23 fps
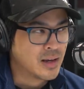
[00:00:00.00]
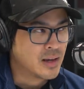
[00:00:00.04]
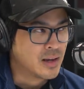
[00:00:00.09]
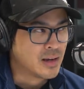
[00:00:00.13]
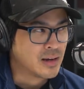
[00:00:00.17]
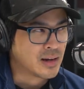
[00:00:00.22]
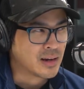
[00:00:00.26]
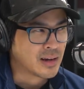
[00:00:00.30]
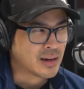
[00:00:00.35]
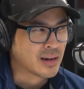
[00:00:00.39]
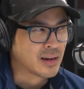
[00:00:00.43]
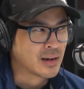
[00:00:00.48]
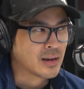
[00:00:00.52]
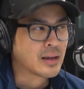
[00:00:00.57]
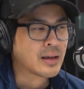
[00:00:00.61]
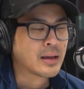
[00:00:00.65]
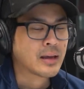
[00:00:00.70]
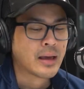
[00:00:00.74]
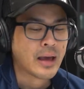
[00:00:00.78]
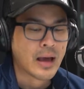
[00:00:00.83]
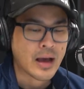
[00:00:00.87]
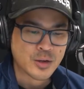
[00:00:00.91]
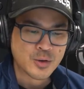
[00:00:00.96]
in a
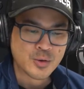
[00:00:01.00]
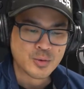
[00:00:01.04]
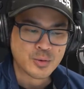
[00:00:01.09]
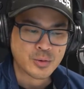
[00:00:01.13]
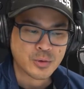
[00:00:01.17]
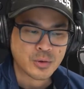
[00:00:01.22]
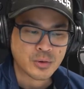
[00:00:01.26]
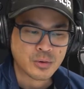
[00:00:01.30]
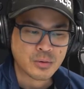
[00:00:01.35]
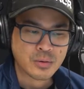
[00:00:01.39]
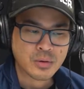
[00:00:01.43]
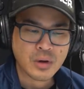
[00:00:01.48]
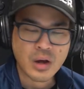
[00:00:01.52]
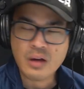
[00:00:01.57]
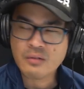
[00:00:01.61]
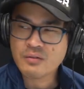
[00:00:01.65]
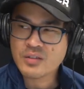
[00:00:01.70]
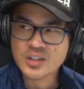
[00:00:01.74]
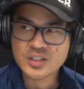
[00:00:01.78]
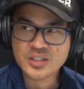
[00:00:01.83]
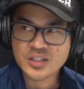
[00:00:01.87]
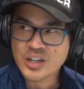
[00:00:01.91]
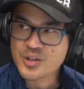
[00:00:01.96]
casual,
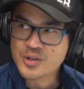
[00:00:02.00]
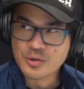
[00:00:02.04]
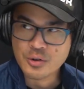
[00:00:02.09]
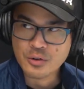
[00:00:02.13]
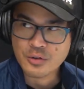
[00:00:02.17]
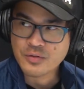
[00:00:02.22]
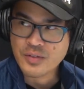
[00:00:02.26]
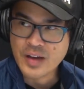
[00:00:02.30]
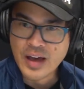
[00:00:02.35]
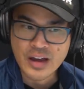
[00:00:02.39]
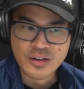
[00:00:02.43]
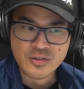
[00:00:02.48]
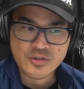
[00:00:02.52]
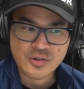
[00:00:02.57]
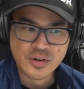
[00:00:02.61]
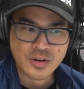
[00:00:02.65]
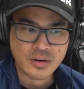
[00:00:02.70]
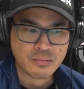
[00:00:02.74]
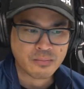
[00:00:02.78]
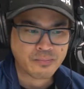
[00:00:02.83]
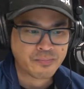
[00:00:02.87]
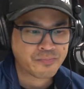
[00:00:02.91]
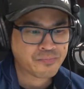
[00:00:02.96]
conversational
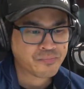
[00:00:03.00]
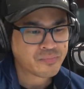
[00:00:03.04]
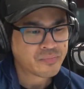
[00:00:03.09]
fashion,